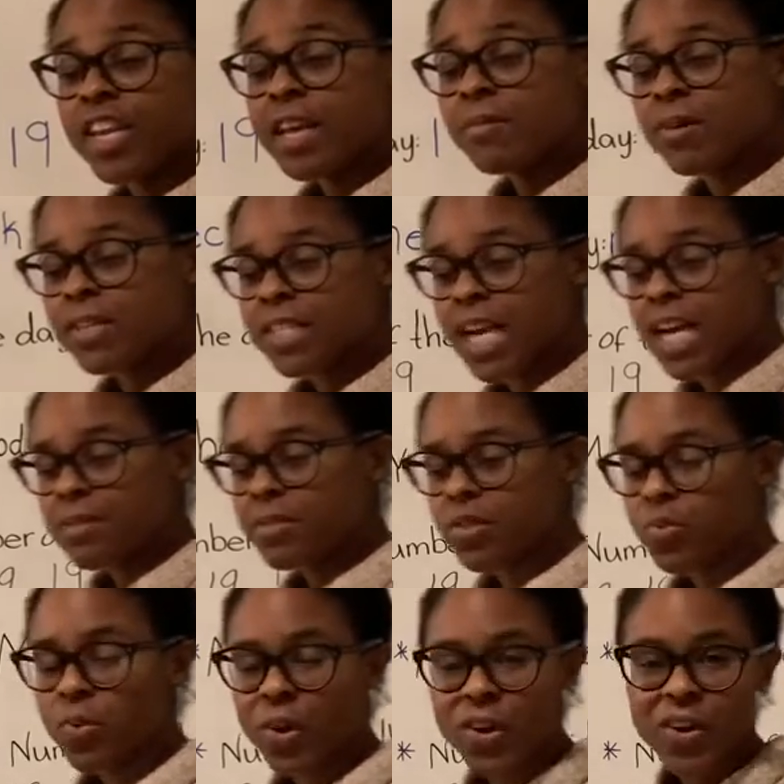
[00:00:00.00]
need more time to
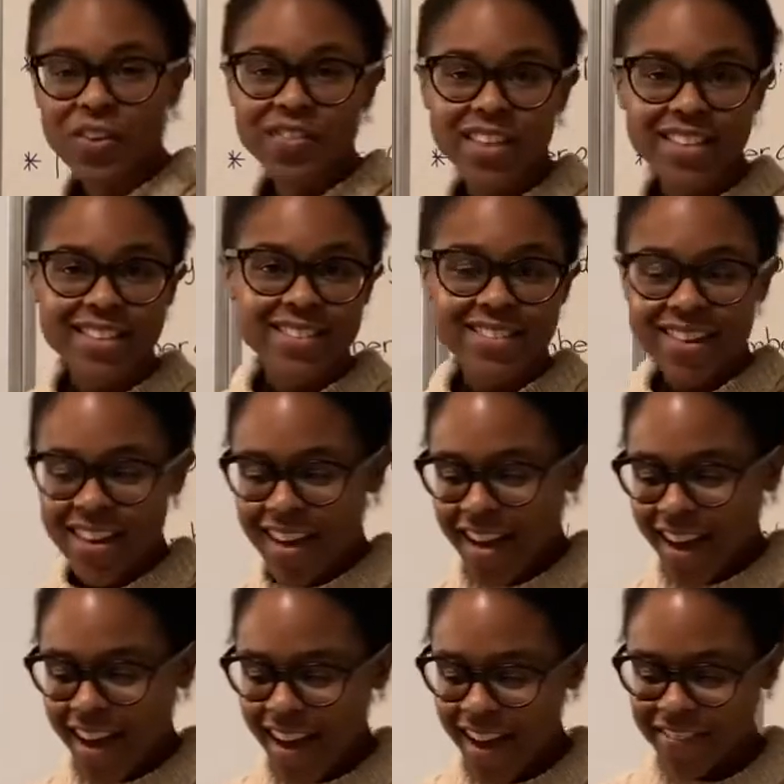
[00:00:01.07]
work on this,
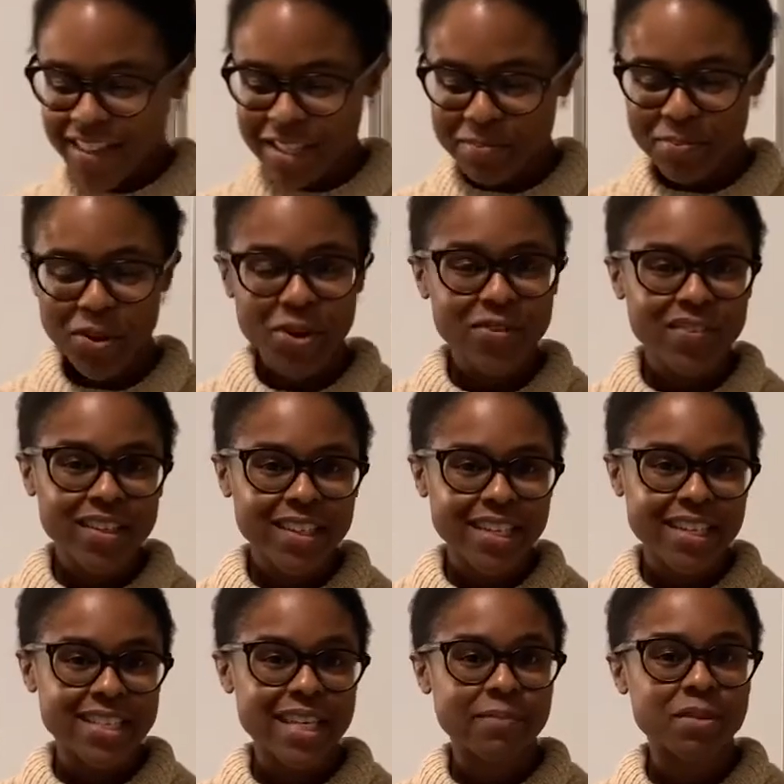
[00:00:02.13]
uh, that's perfectly
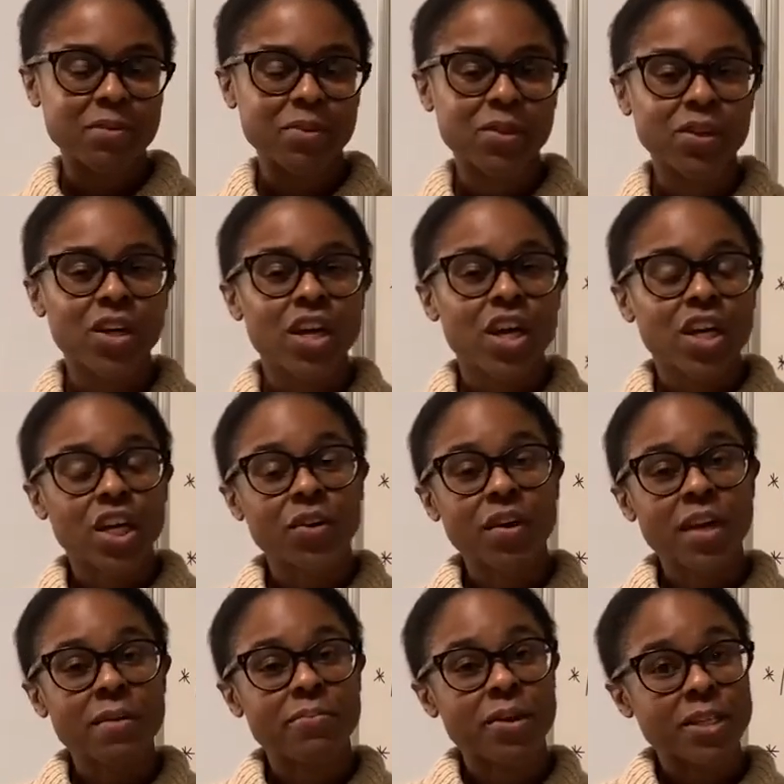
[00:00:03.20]
acceptable. Go
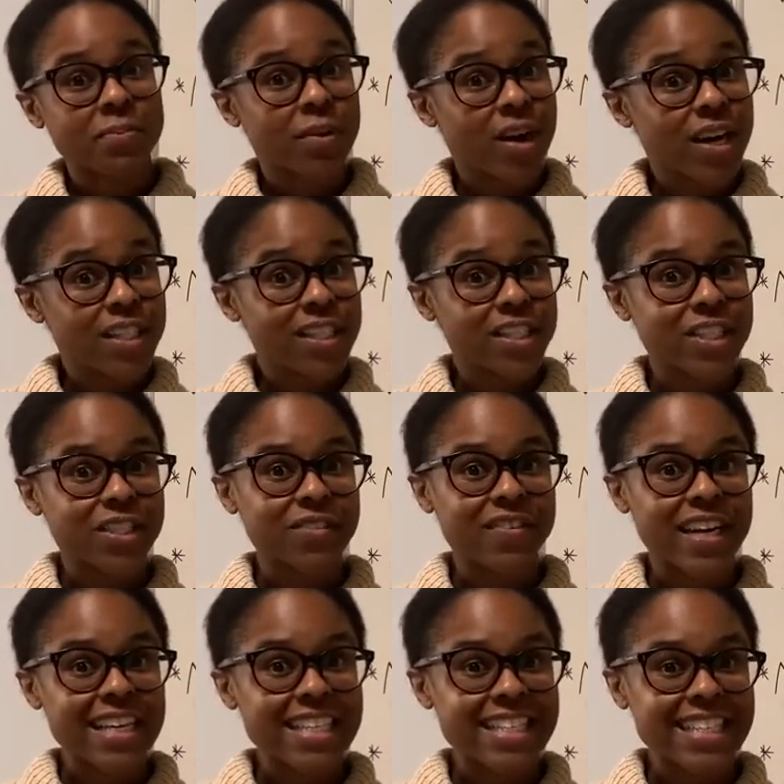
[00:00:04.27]
ahead and press pause on your
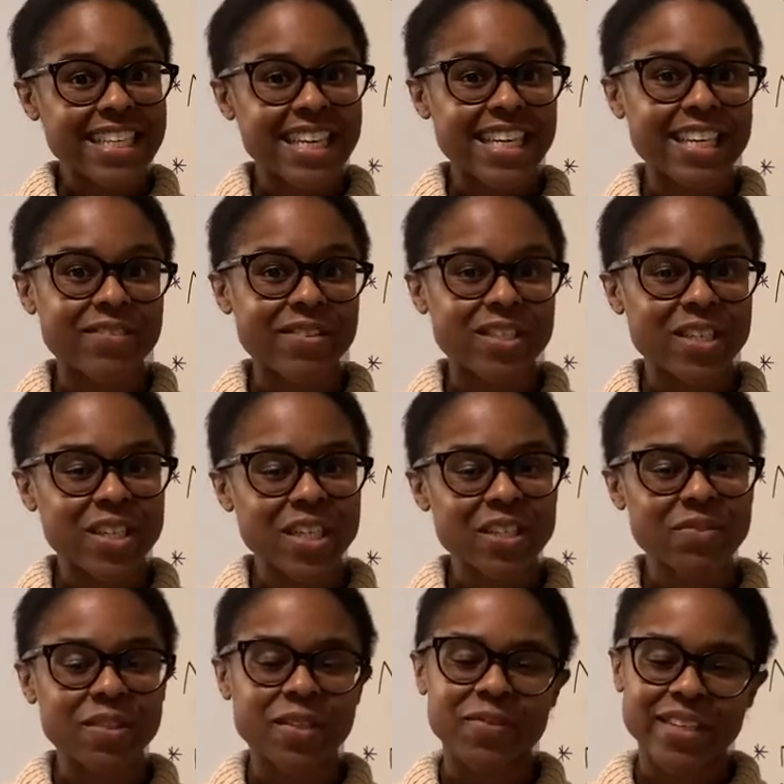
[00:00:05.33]
device and return
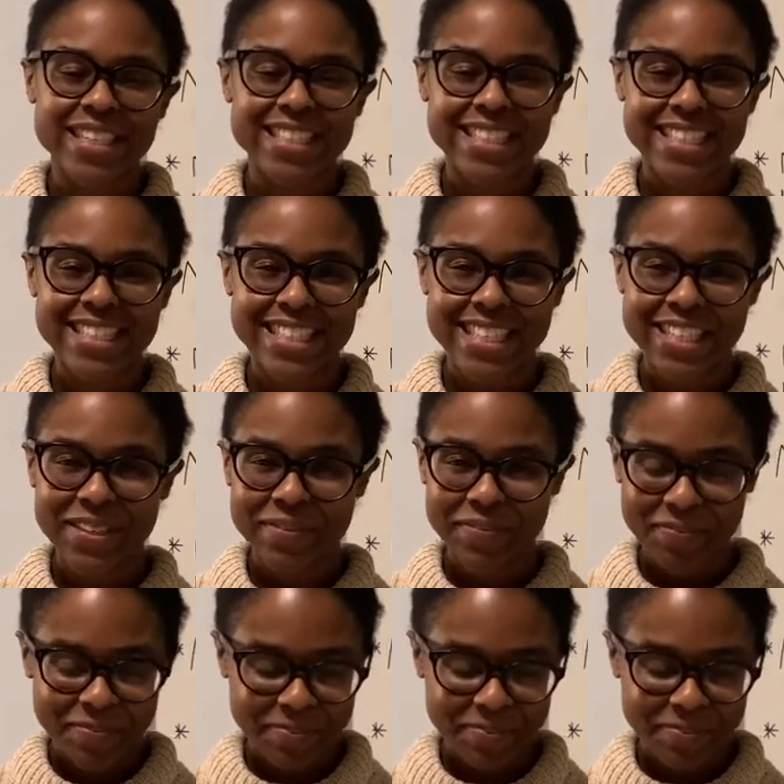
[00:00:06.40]
when you're ready to continue.